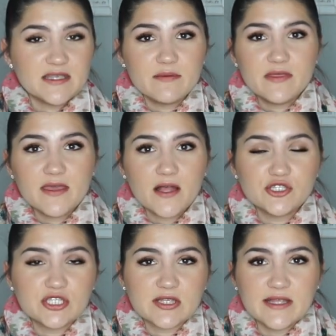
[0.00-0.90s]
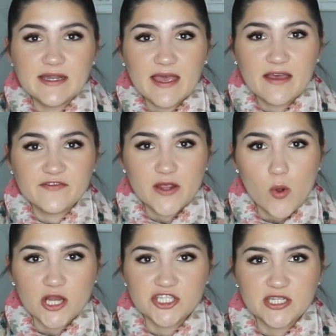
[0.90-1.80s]
Same thing, I'll just clean it after I
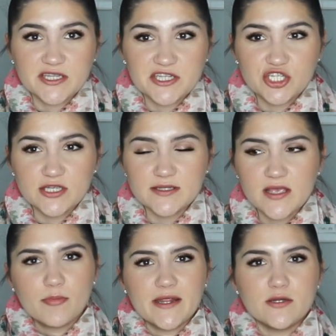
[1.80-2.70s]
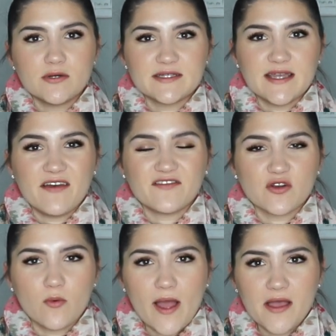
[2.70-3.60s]
wash the dishes, but I noticed
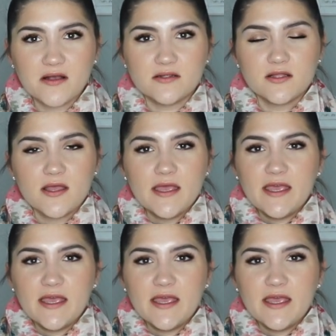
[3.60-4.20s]
after a while,